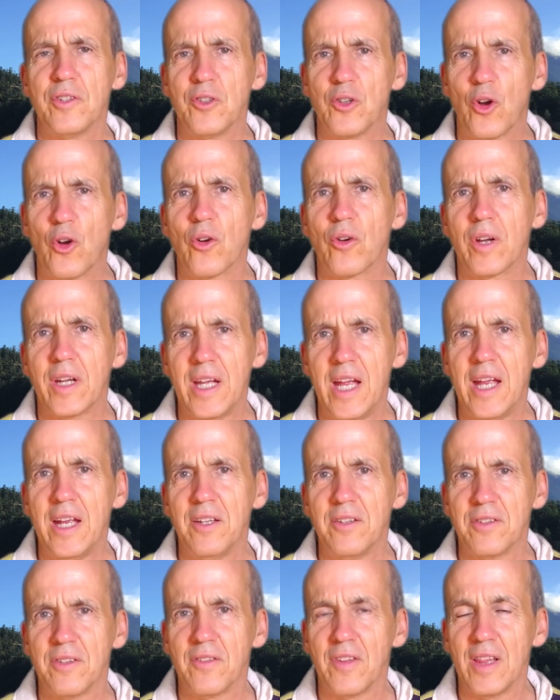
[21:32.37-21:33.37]

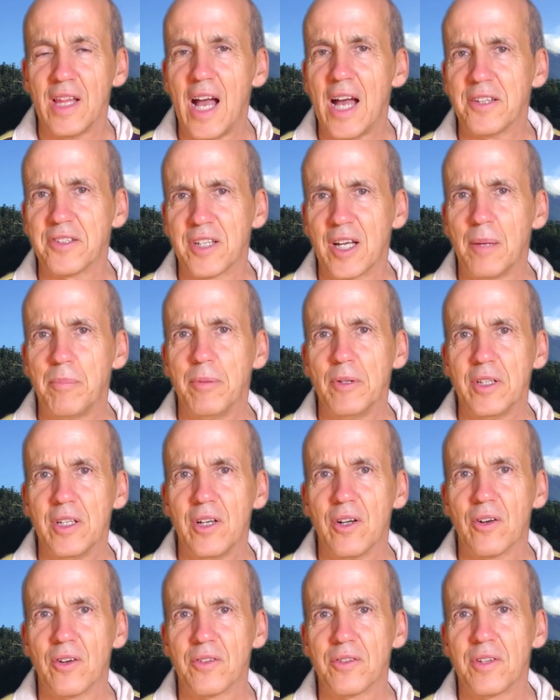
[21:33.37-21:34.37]
hurricanes of the last couple of
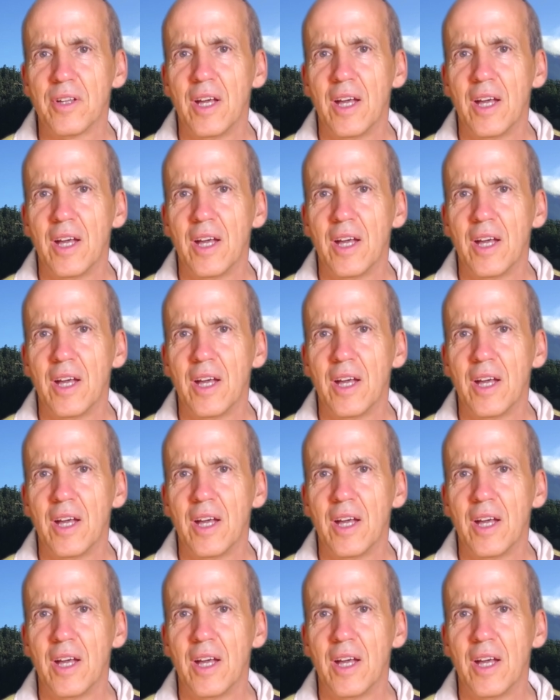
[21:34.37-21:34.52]
years,